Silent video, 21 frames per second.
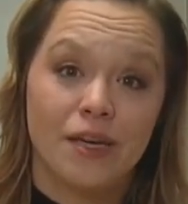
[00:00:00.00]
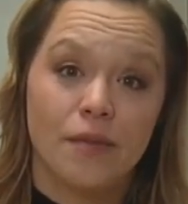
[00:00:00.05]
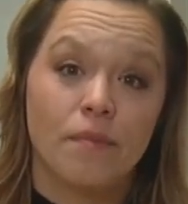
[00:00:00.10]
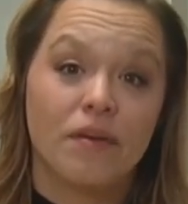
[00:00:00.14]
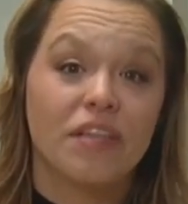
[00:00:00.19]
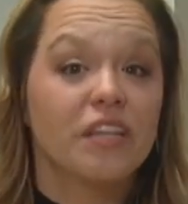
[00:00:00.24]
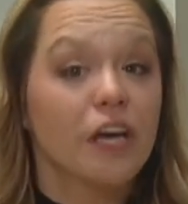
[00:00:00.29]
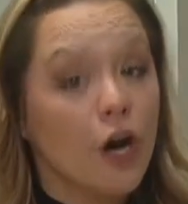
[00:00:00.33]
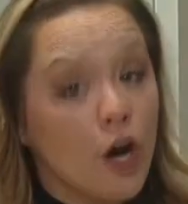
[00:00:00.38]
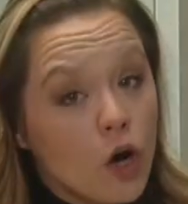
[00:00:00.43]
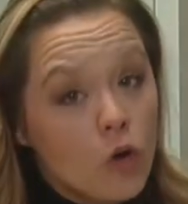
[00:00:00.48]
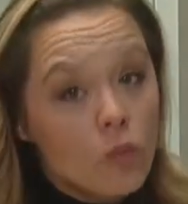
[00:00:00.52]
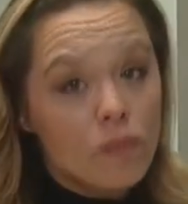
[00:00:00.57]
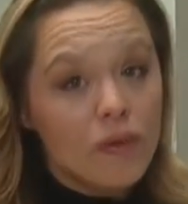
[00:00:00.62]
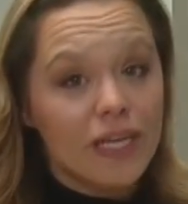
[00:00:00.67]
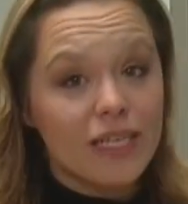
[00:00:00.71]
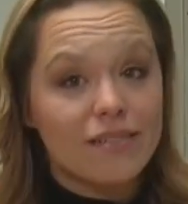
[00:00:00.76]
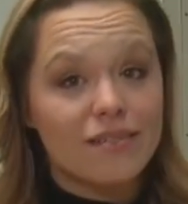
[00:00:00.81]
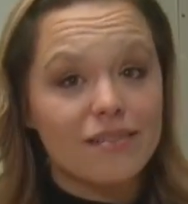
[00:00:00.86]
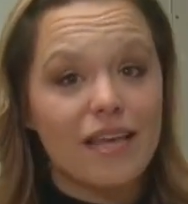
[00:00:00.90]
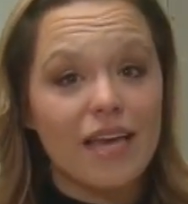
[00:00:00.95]
But the hope
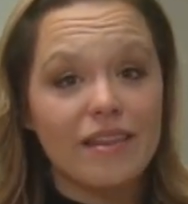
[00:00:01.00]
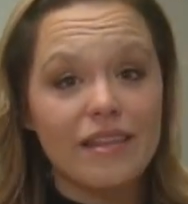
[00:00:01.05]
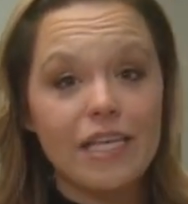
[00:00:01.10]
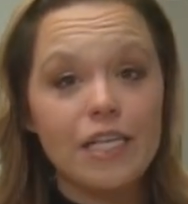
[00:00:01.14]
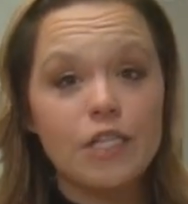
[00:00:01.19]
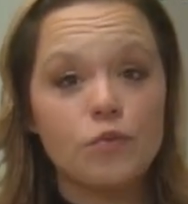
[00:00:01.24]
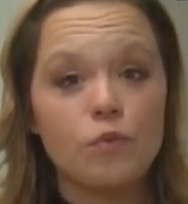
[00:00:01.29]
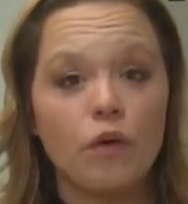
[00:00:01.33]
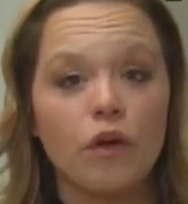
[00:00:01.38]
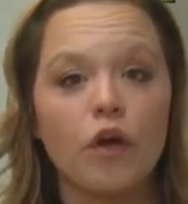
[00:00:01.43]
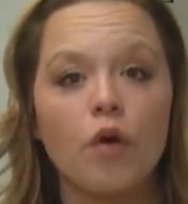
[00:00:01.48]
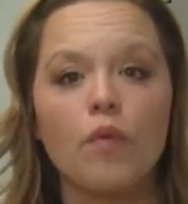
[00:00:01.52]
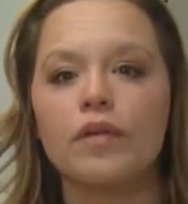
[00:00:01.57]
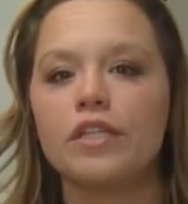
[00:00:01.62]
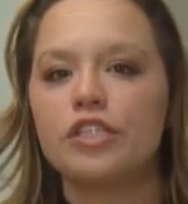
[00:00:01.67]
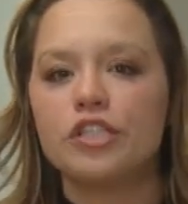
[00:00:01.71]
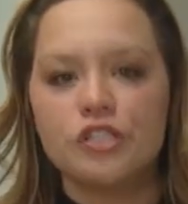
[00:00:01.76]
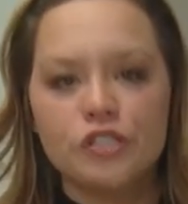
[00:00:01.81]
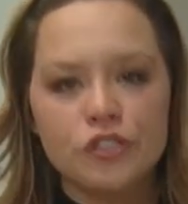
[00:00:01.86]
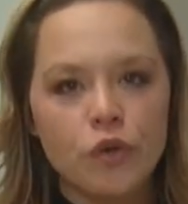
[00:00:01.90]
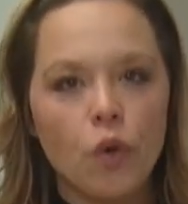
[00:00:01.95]
is that these will go
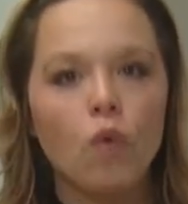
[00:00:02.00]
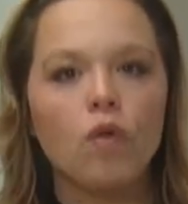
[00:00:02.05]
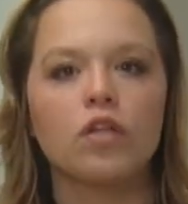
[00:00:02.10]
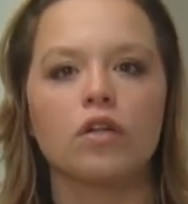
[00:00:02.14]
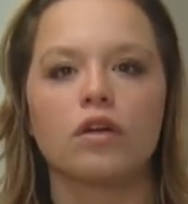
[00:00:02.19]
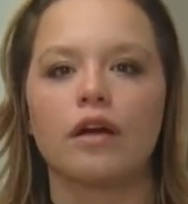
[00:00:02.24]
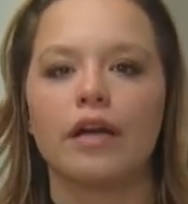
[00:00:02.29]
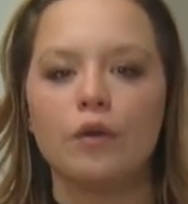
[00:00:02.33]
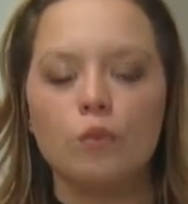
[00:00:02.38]
into solar